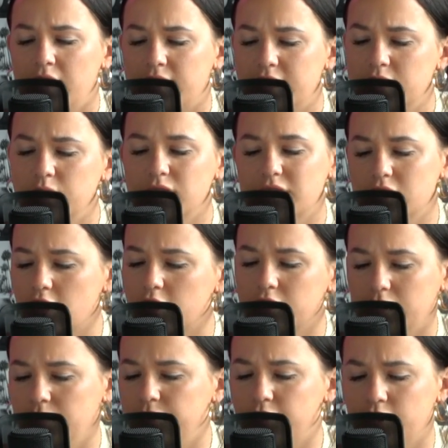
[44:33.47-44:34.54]
This was
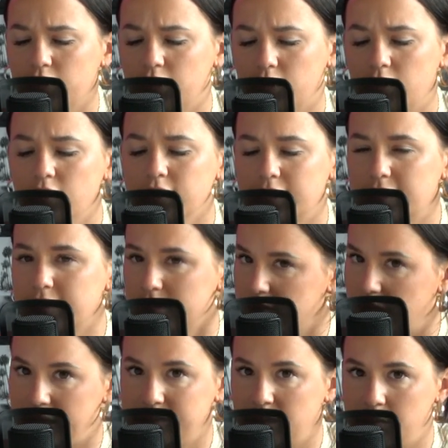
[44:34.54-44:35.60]
startling for the girls. As
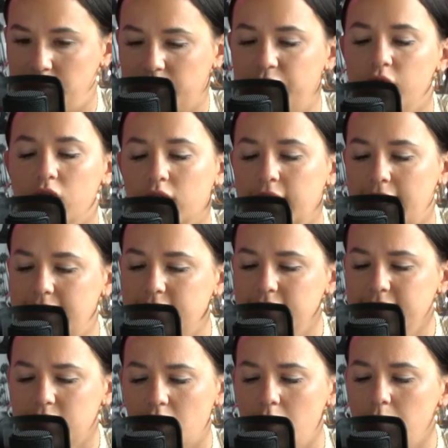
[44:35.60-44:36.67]
I said before,
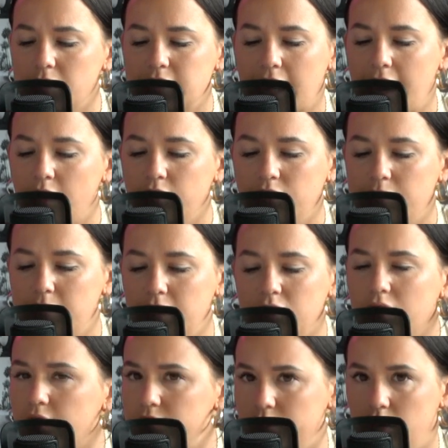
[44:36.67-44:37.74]
Casey's home was out in the
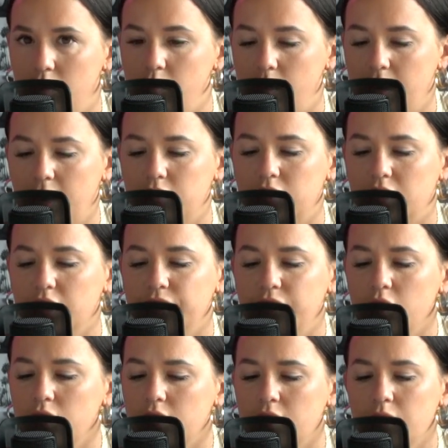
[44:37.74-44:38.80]
middle of nowhere.
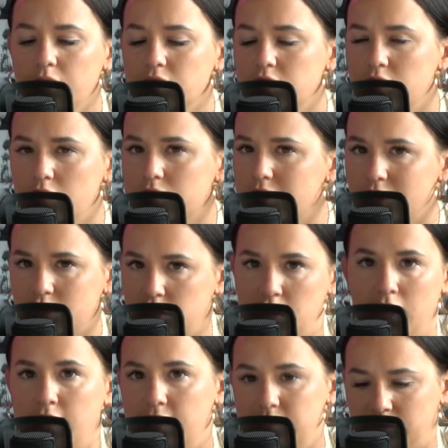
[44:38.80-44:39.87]
Therefore, there was no such
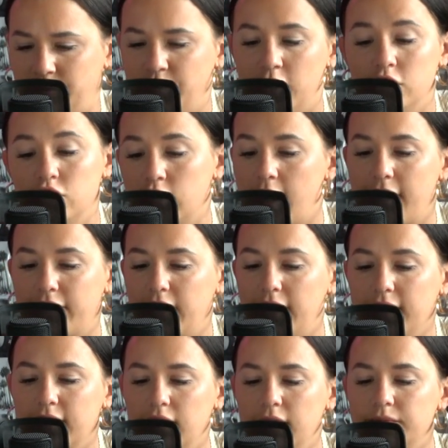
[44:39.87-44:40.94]
thing as foot
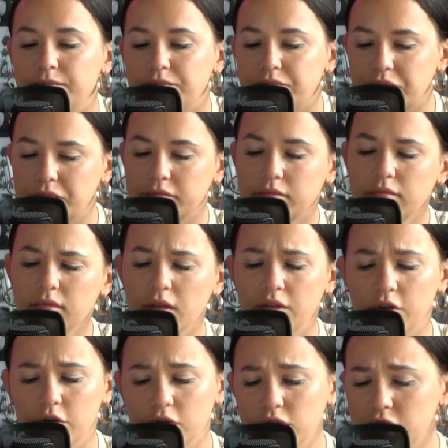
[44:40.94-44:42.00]
traffic. And
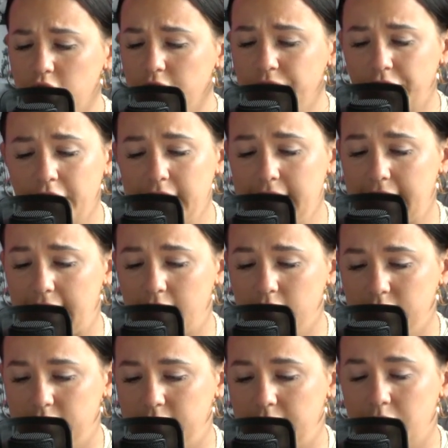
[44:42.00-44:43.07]
the girls started freaking
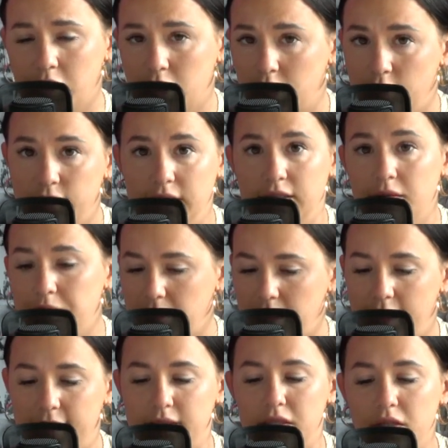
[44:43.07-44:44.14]
out, and they were closing the
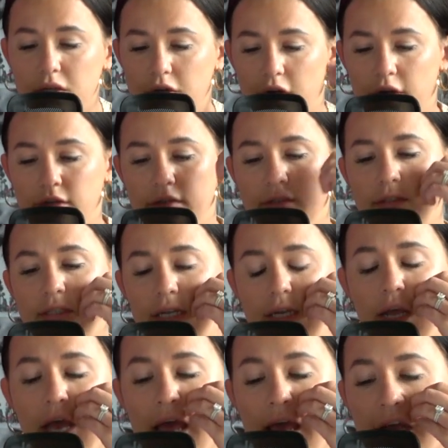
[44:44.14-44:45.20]
blinds and the curtains
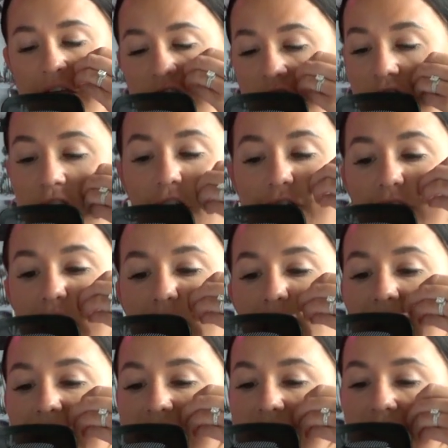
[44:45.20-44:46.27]
and turning off the
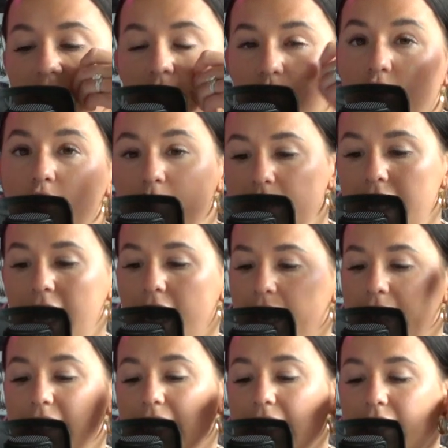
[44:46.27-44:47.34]
lights in the room and
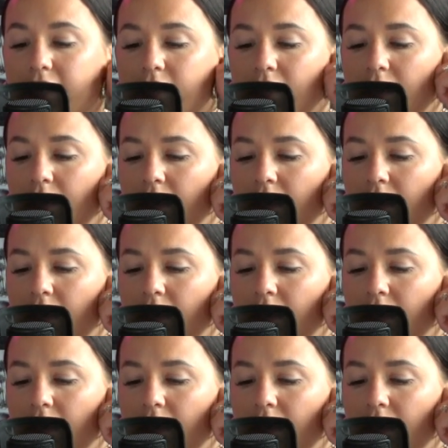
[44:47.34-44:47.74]
hiding.